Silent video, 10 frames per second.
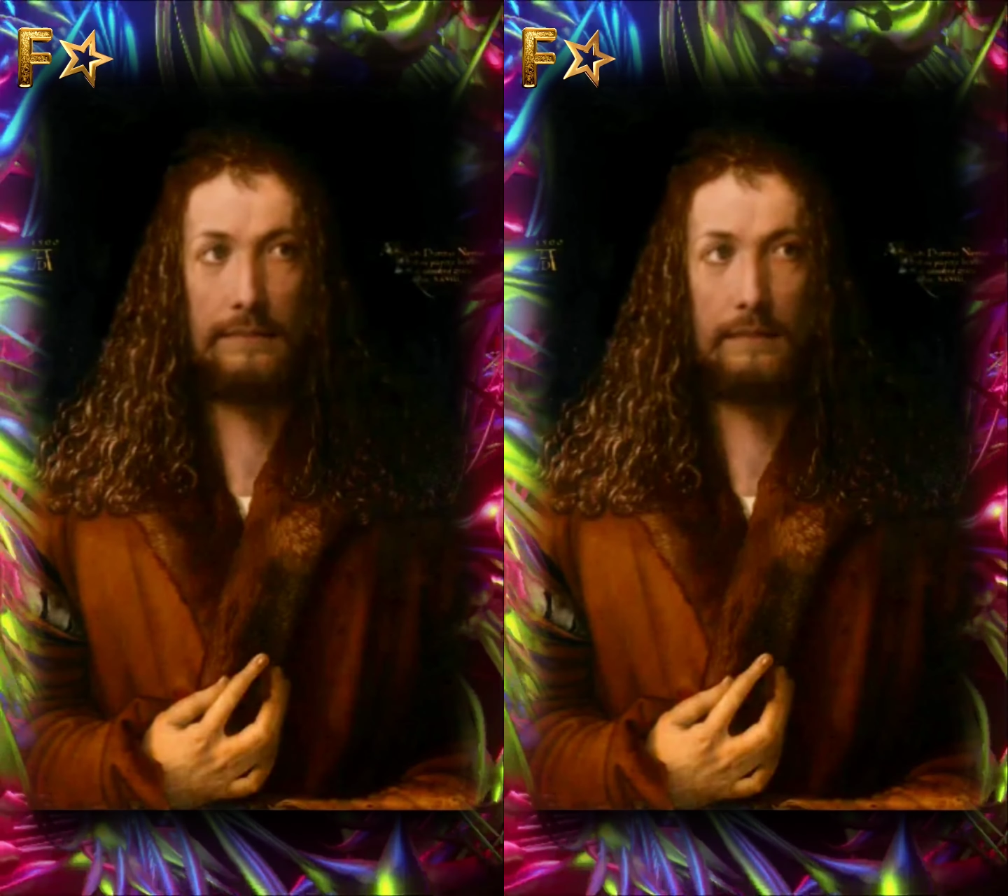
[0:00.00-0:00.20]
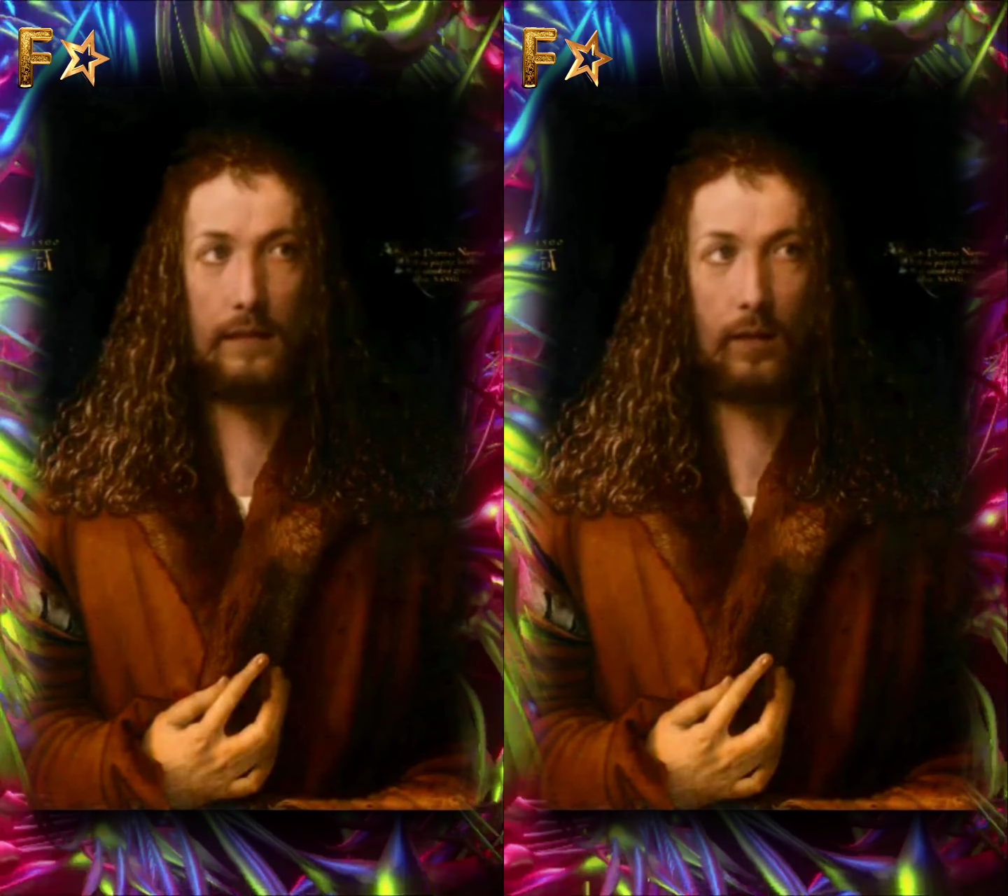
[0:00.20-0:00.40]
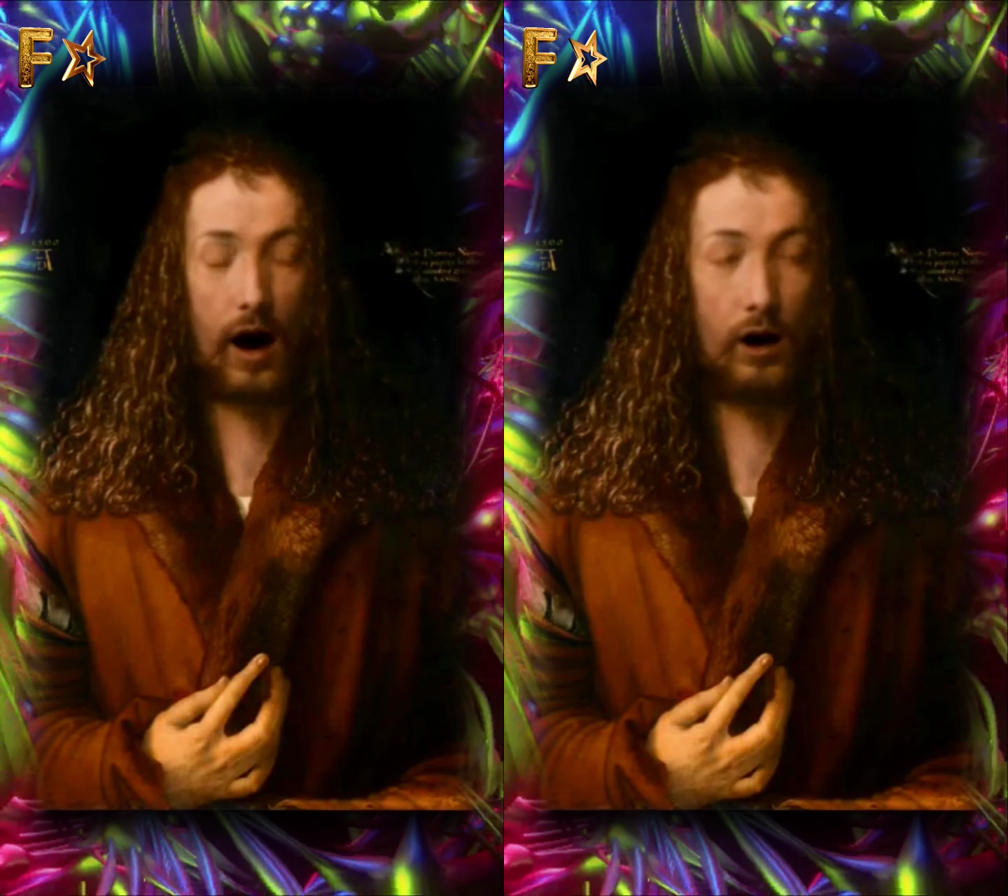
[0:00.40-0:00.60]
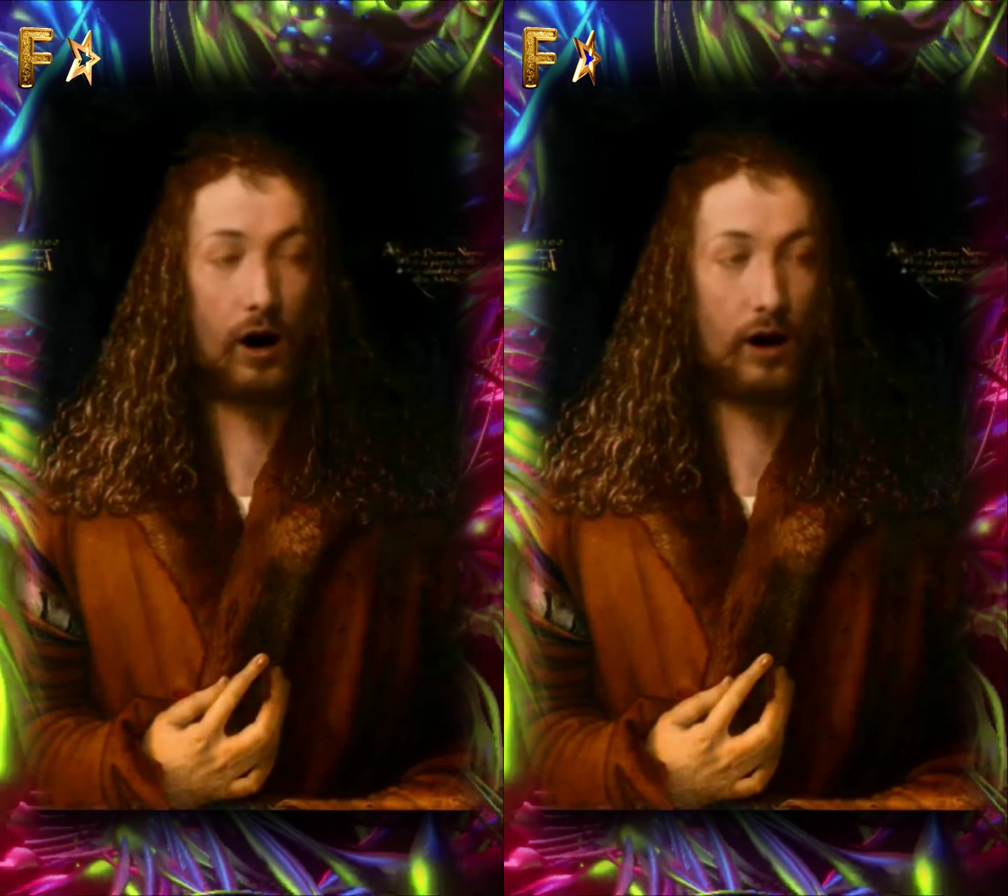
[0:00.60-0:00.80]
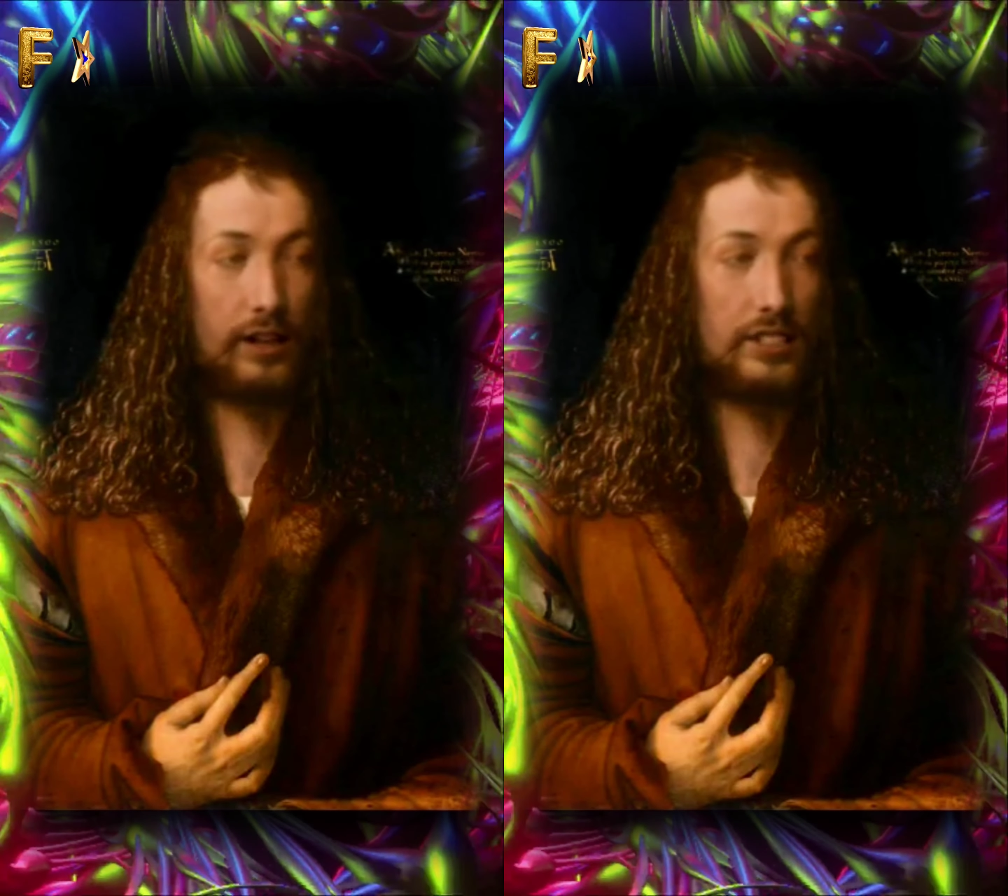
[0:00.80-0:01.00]
The modern
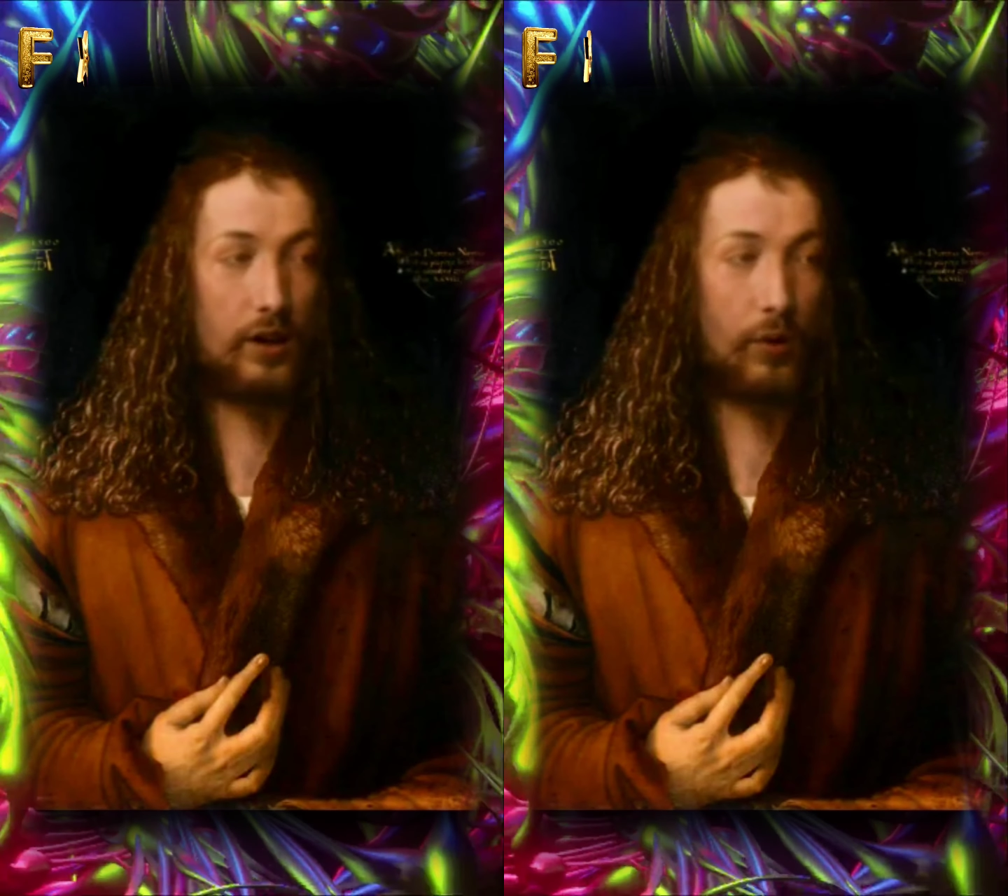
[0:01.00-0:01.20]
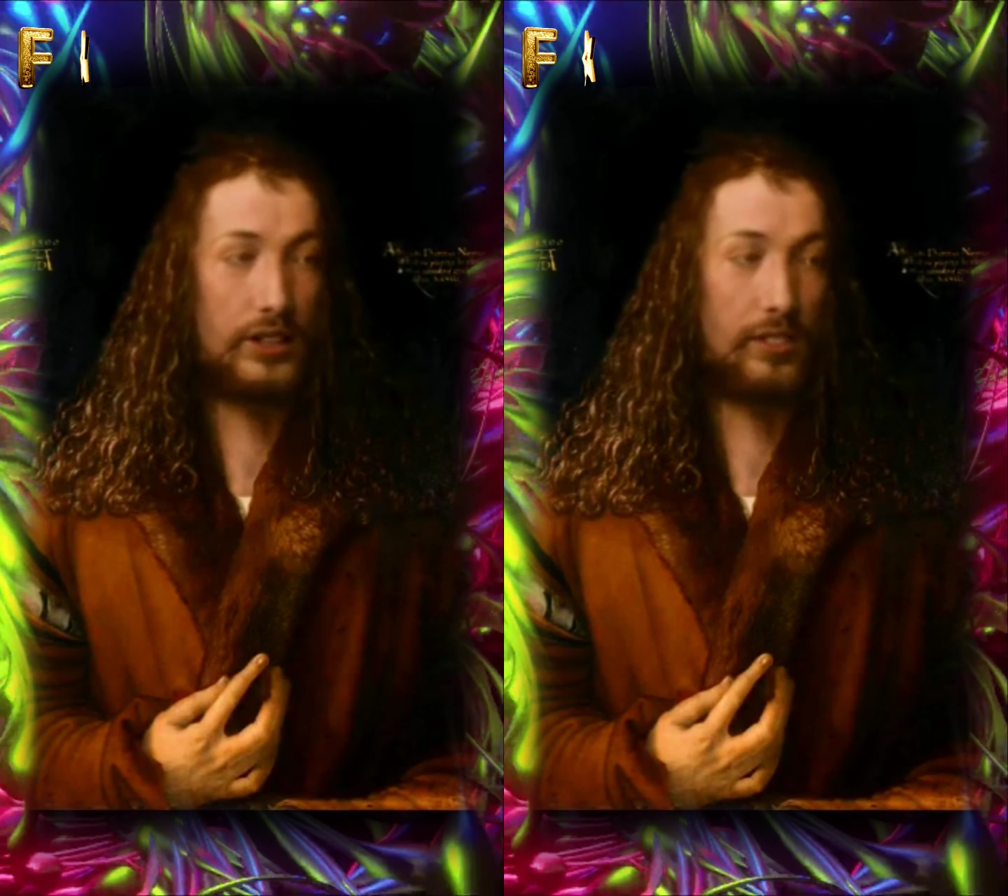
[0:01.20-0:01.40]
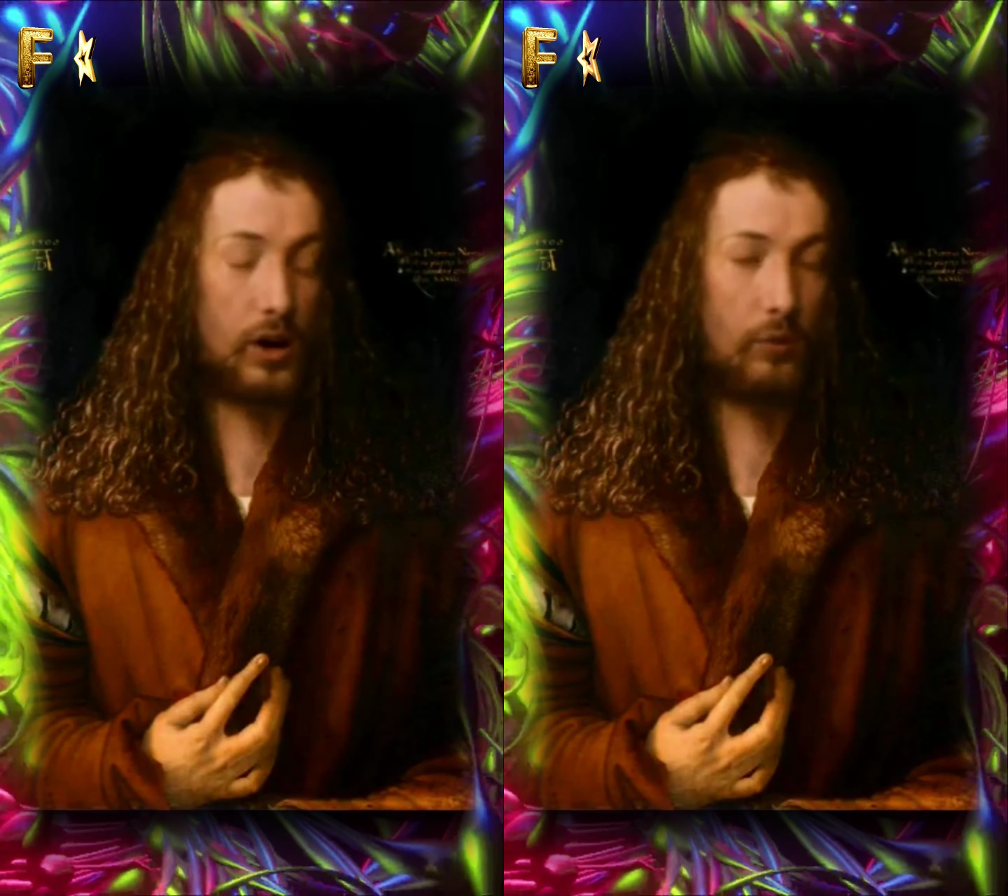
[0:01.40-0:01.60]
artist, who was new